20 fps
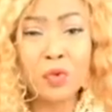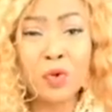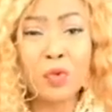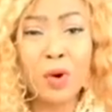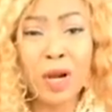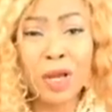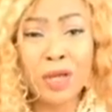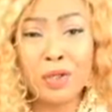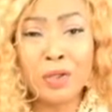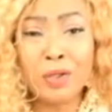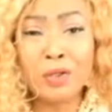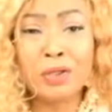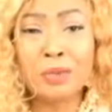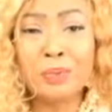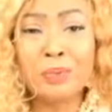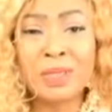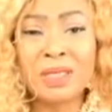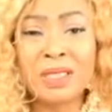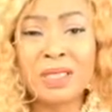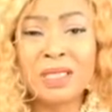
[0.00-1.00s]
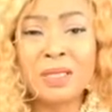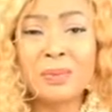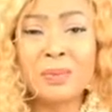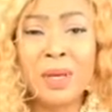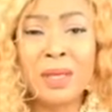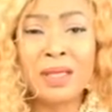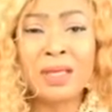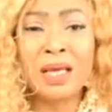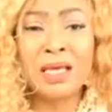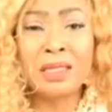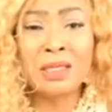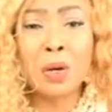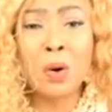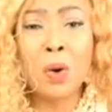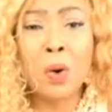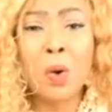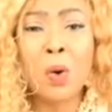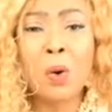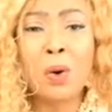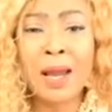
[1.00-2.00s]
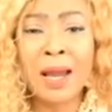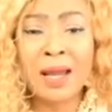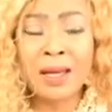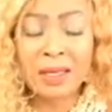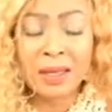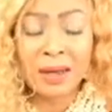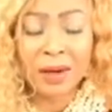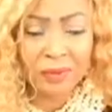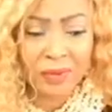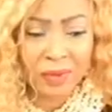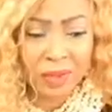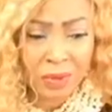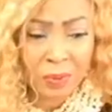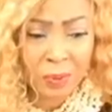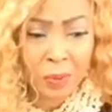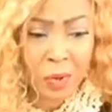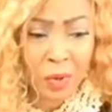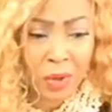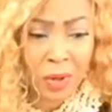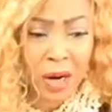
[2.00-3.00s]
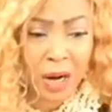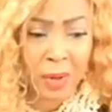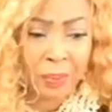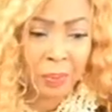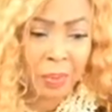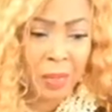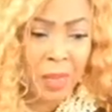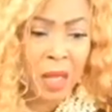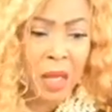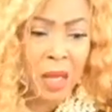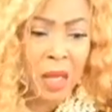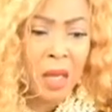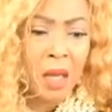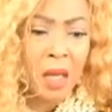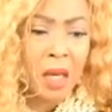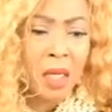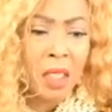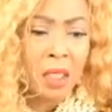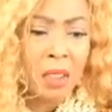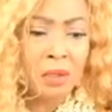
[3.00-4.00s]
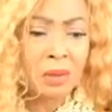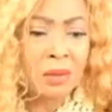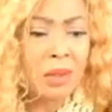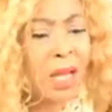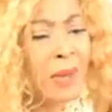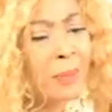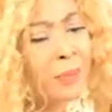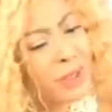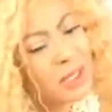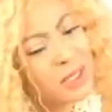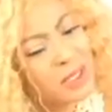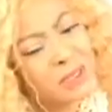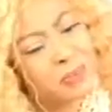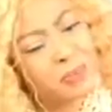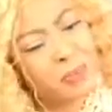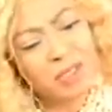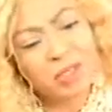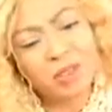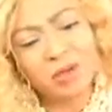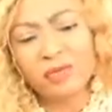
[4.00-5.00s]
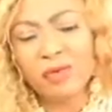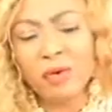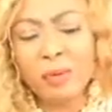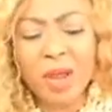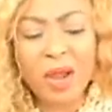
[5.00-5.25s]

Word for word: We want you to participate. That's the whole idea of this program, to get participation from